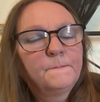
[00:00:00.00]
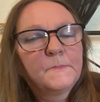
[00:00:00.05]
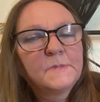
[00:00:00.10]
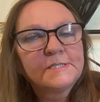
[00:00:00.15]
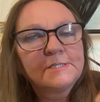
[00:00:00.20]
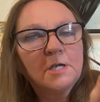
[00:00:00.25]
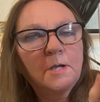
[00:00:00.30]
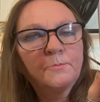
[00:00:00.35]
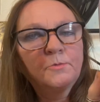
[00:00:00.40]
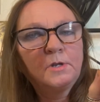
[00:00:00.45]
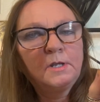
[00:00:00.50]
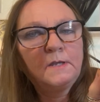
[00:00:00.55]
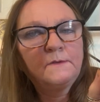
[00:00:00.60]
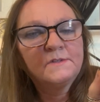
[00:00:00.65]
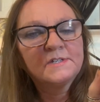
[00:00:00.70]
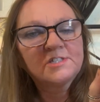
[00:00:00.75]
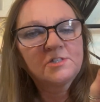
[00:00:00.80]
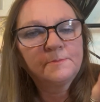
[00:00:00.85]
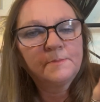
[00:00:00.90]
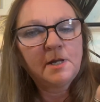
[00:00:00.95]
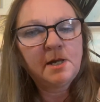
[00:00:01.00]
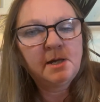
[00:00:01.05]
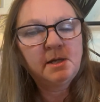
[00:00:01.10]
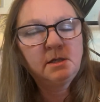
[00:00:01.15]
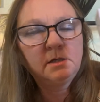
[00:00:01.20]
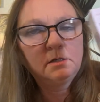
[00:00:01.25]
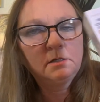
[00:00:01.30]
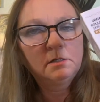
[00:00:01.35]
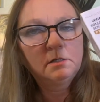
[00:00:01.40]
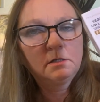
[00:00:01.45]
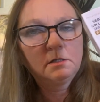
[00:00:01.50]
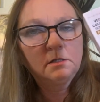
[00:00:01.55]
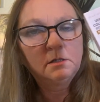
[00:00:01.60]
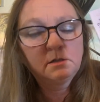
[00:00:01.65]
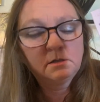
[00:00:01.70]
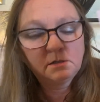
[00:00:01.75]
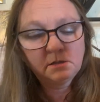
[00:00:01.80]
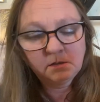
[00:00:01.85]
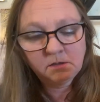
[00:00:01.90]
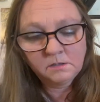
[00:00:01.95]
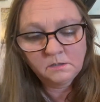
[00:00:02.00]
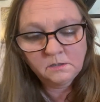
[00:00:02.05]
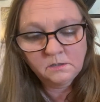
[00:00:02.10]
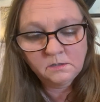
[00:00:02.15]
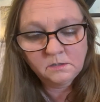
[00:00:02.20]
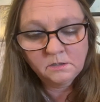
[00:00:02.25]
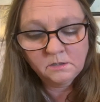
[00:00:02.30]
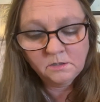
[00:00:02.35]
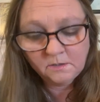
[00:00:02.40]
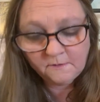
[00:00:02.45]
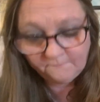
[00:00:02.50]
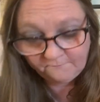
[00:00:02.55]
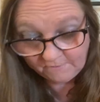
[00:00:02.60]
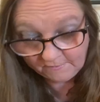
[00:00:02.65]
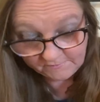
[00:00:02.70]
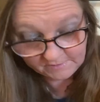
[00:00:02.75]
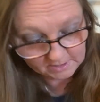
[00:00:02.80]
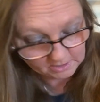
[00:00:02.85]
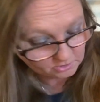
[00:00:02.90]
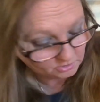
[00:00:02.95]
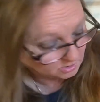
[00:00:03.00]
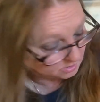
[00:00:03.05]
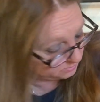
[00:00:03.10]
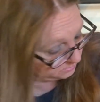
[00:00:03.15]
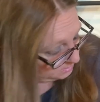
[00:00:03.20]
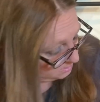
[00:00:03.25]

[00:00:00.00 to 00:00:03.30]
so I'm going to give this to my 15-year-old.